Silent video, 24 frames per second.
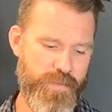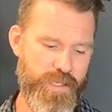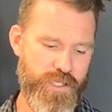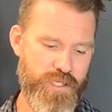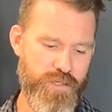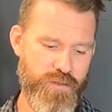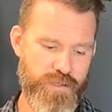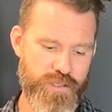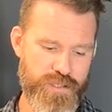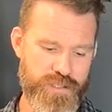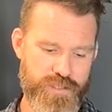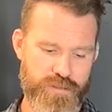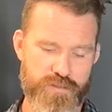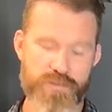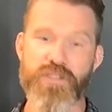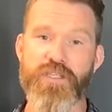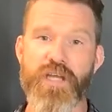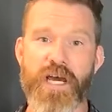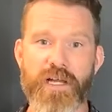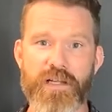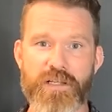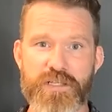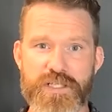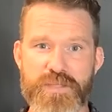You could do
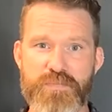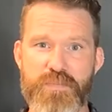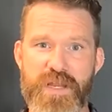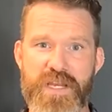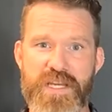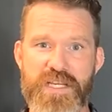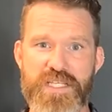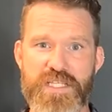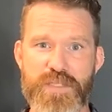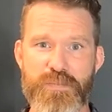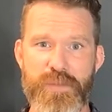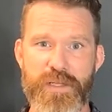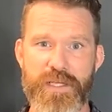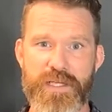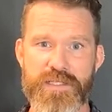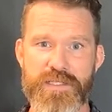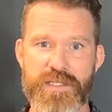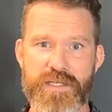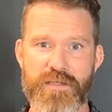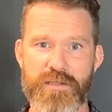ductless mini split.